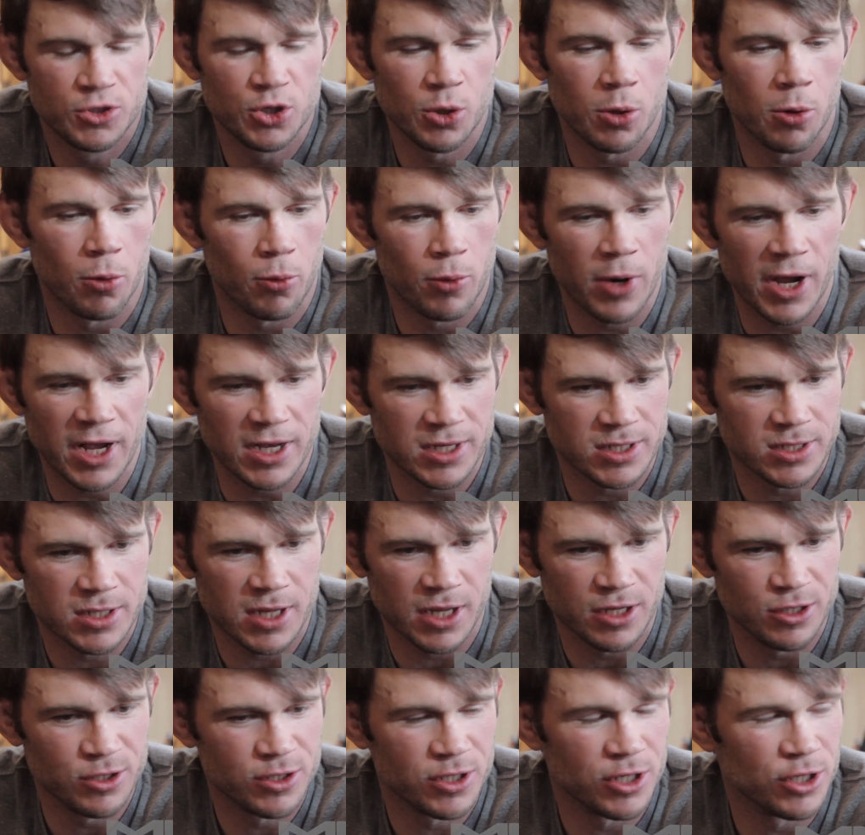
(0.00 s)
to a race.
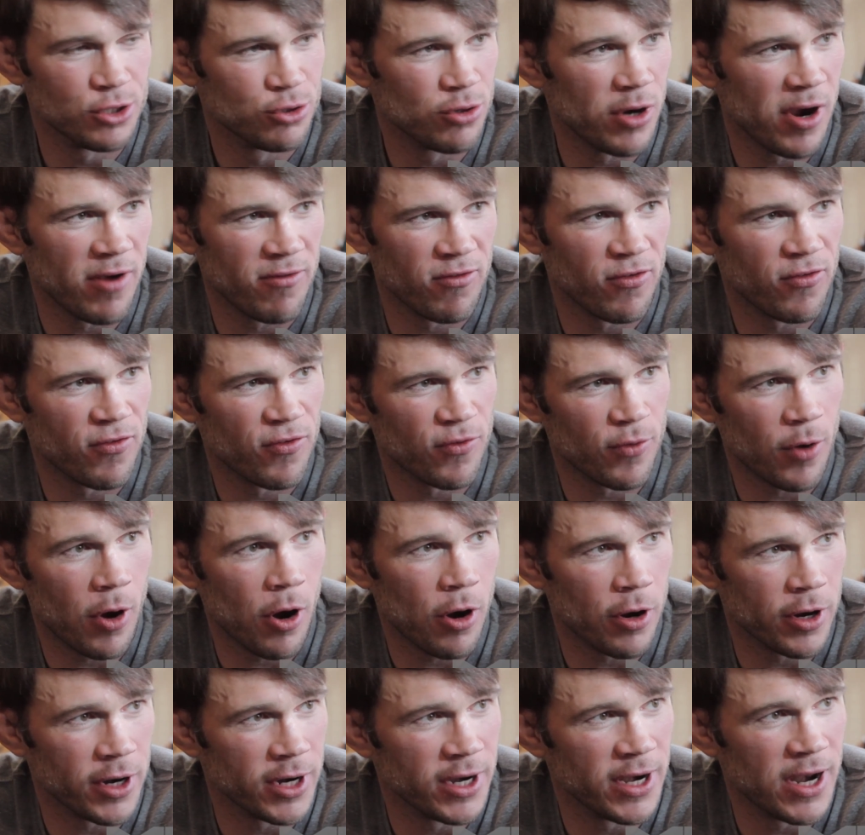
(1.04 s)
I used to drive a
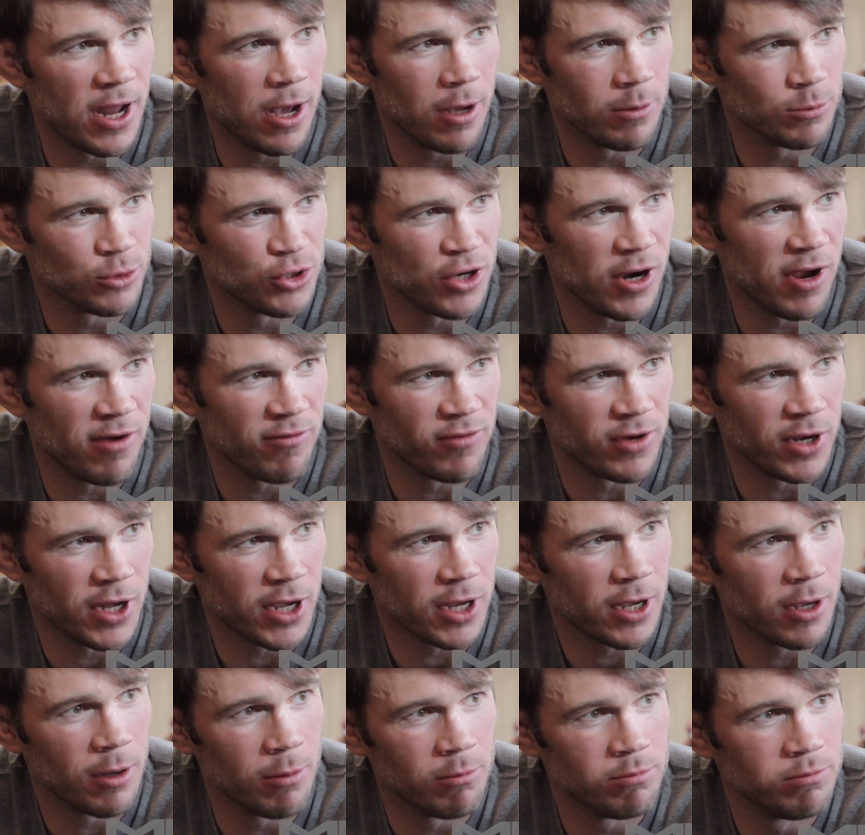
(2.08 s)
Ferrari, and now I'm driving
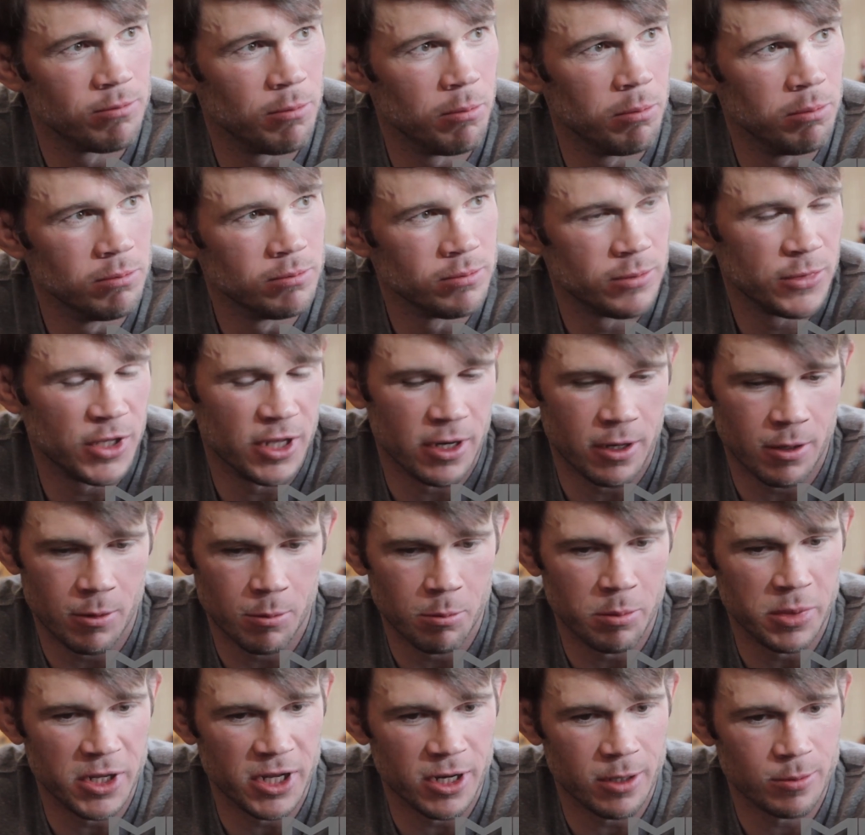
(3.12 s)
like a, you know,
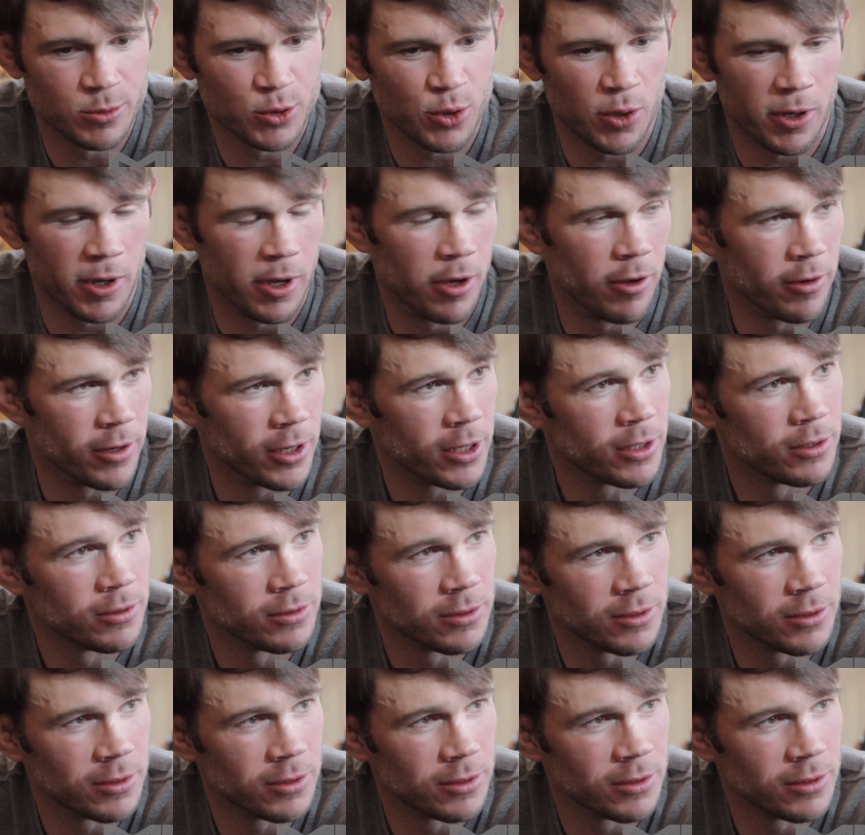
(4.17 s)
beat up Toyota.